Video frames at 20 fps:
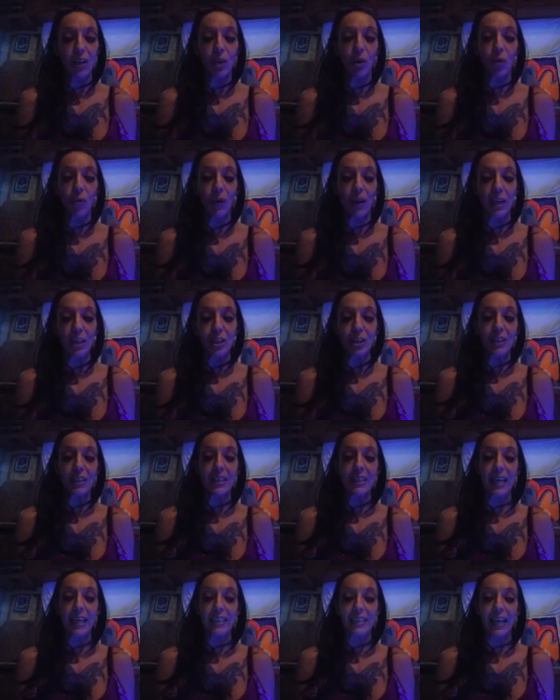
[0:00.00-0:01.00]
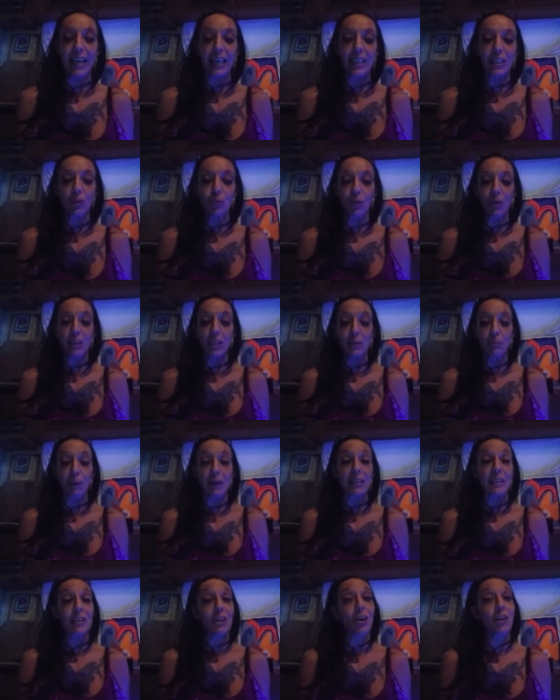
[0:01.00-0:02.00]
and courageous and takes risks
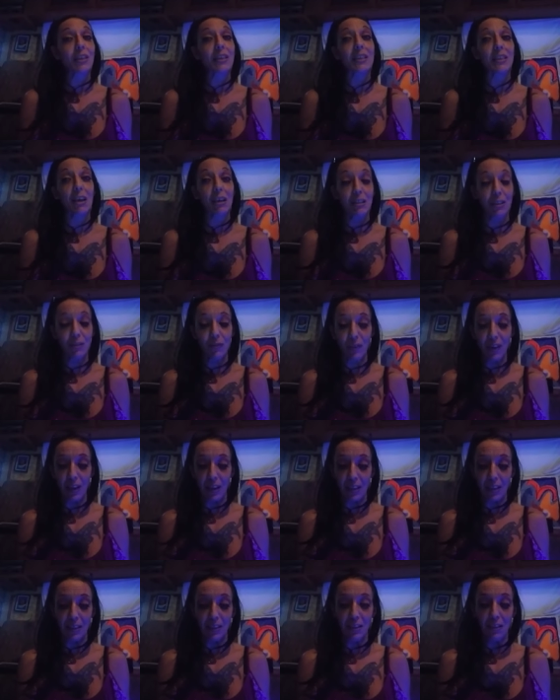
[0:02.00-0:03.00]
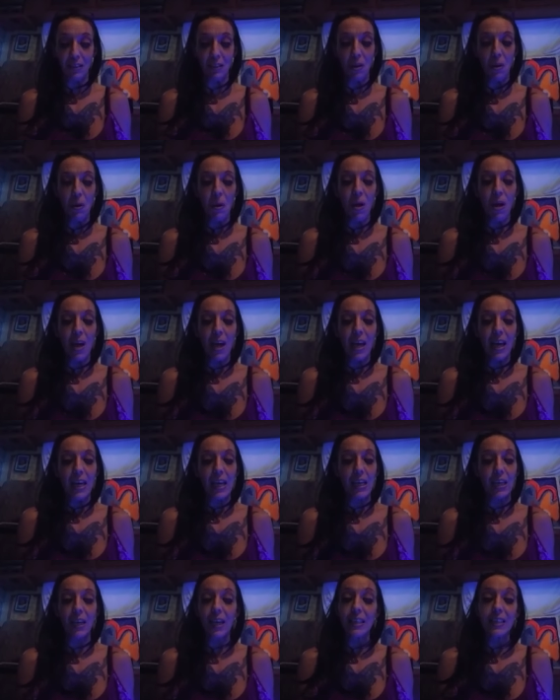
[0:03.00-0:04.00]
based on his gut's feelings.
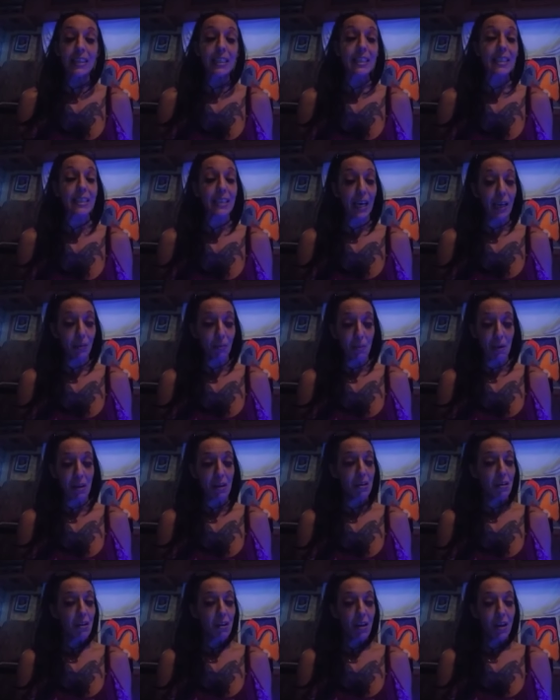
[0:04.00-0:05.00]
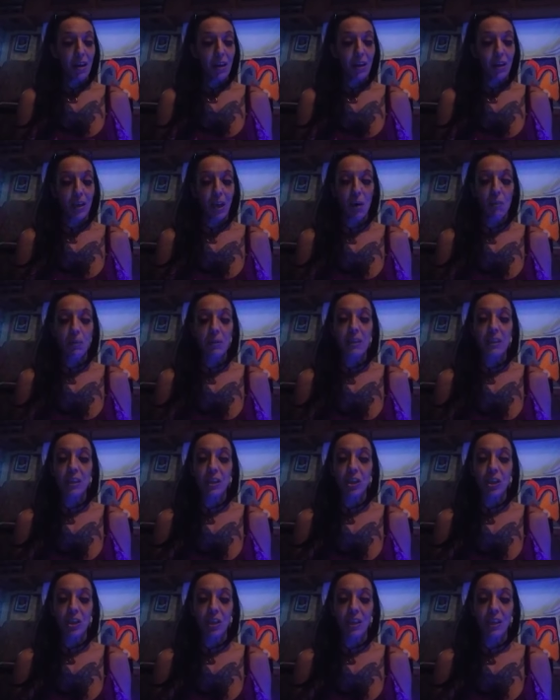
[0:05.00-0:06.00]
He likes excitement,
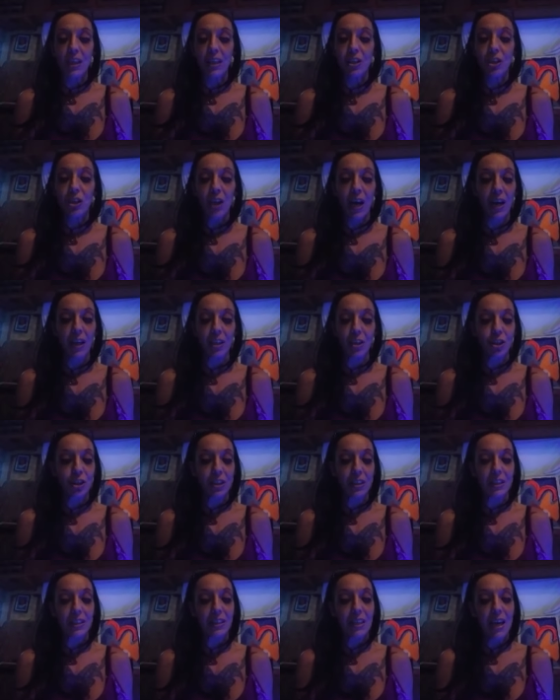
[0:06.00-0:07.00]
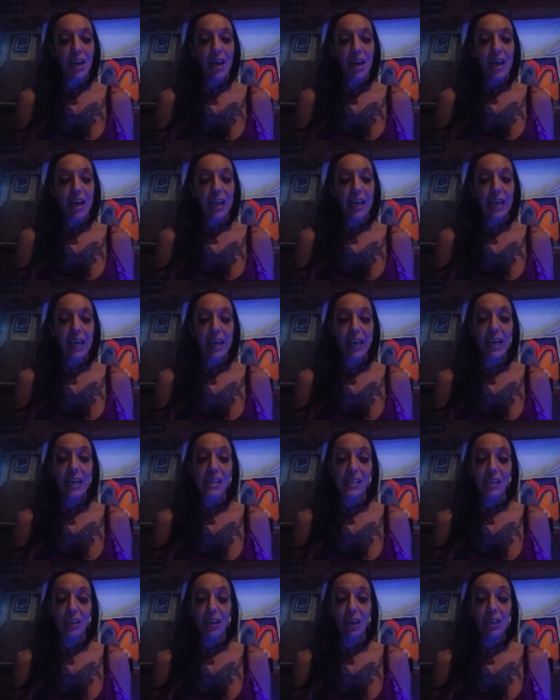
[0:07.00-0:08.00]
competition, and challenges. He
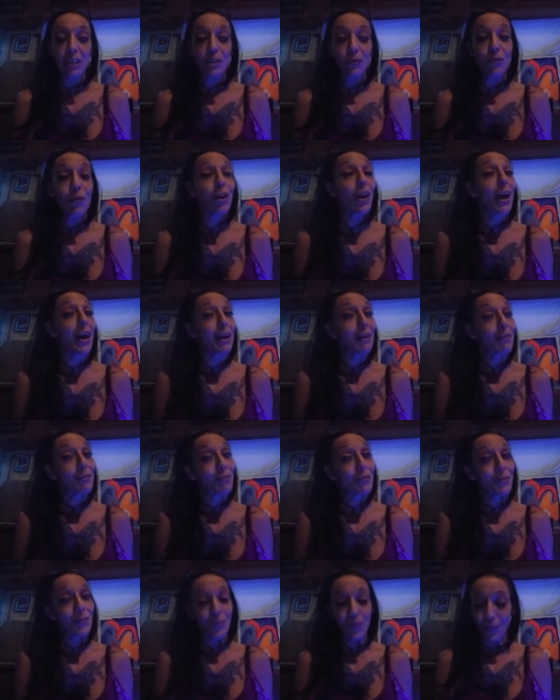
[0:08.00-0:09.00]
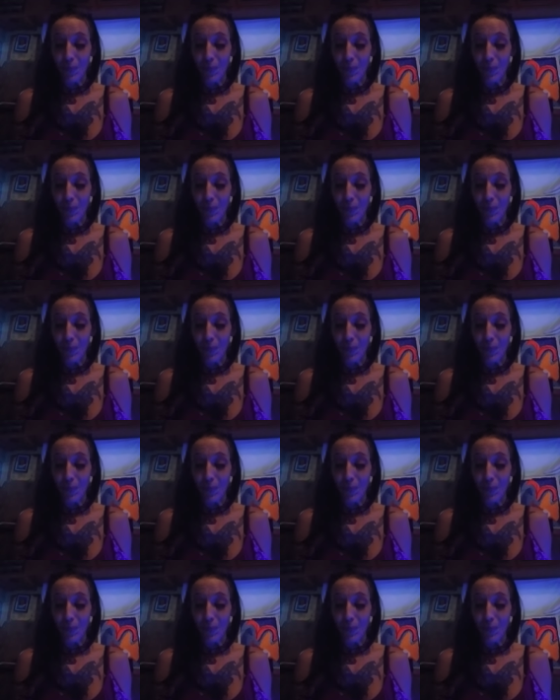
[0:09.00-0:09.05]
has a lust for life.